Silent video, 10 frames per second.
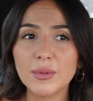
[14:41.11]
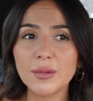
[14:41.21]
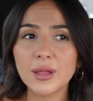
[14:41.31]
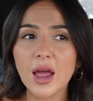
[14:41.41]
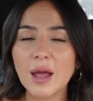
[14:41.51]
but
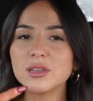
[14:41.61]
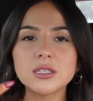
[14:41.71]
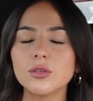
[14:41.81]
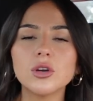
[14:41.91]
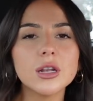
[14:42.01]
I'm like, I'm
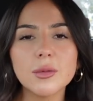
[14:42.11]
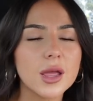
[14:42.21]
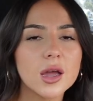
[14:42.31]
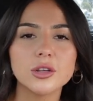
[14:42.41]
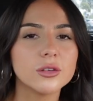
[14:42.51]
still not gonna pay
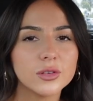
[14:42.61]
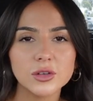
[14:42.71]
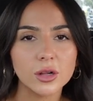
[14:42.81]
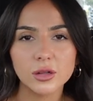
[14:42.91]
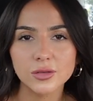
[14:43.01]

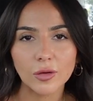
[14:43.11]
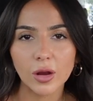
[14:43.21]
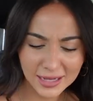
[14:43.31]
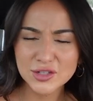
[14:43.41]
$150 for it.